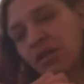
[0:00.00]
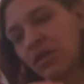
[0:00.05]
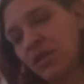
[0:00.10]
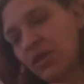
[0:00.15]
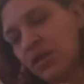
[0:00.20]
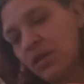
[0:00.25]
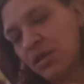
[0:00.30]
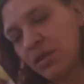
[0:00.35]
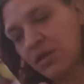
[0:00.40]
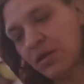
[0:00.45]

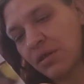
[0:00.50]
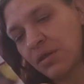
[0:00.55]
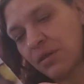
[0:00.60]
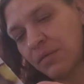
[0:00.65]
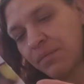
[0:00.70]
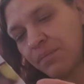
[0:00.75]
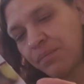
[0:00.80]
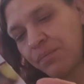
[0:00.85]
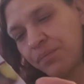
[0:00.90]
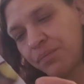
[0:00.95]

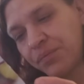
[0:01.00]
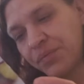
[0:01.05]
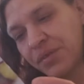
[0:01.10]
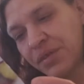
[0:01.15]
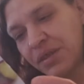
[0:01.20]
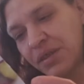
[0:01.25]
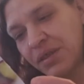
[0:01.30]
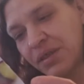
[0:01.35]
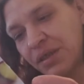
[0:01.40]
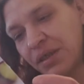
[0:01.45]

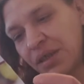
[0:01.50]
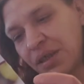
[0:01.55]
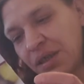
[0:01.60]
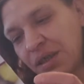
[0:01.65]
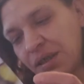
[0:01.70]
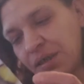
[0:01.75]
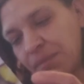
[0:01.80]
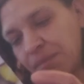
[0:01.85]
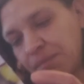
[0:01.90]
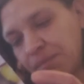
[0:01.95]

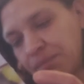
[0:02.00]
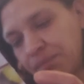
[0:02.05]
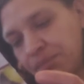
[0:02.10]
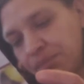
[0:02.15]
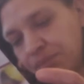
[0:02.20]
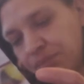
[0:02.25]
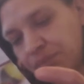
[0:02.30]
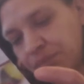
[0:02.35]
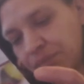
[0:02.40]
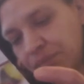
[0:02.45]

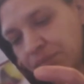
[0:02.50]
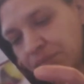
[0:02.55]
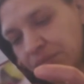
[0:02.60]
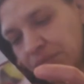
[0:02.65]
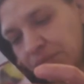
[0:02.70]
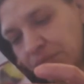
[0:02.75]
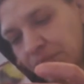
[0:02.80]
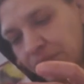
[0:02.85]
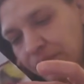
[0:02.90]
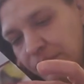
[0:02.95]

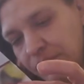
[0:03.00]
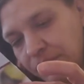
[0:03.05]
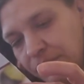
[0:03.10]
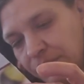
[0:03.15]
Nothing is said.